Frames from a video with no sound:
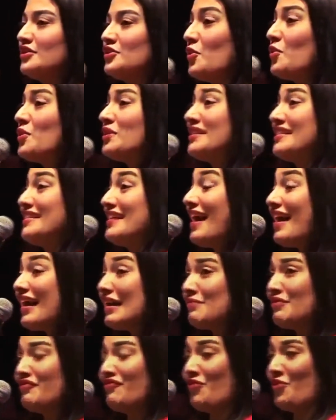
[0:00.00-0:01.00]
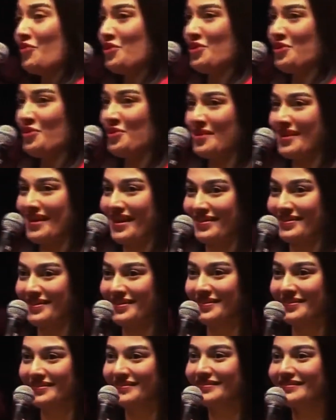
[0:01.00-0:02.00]
Don't die before your
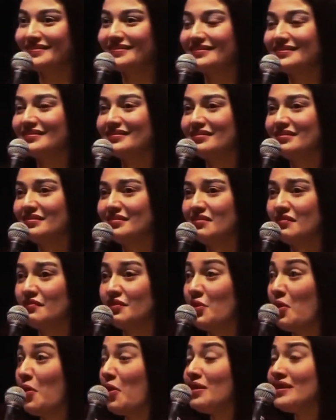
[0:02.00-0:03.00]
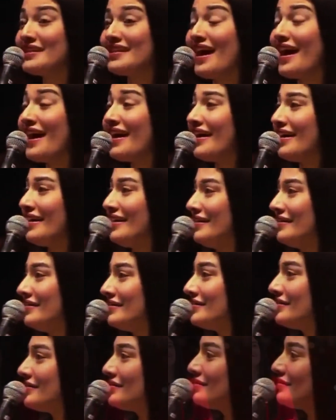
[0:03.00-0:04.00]
death. We all die.